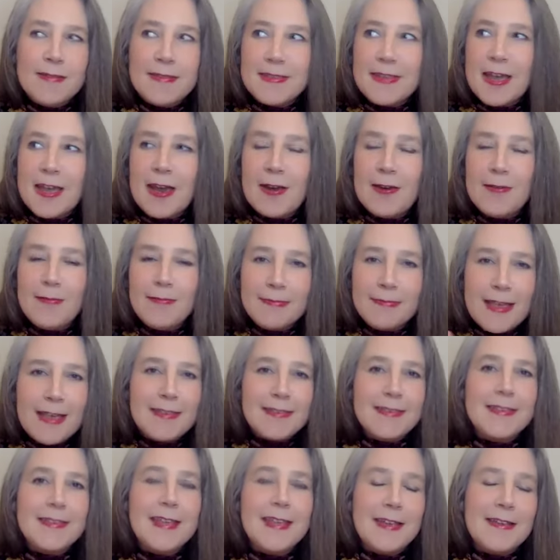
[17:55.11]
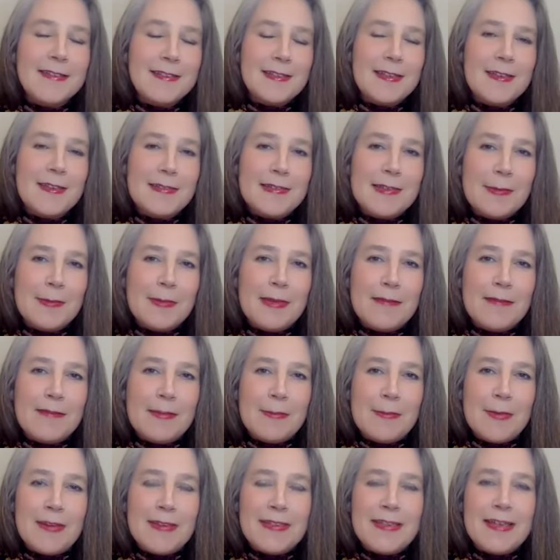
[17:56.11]
So that's the excuse I'm
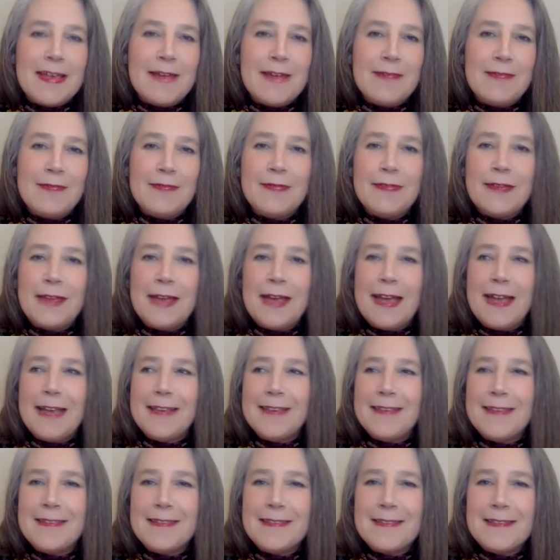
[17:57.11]
giving myself. And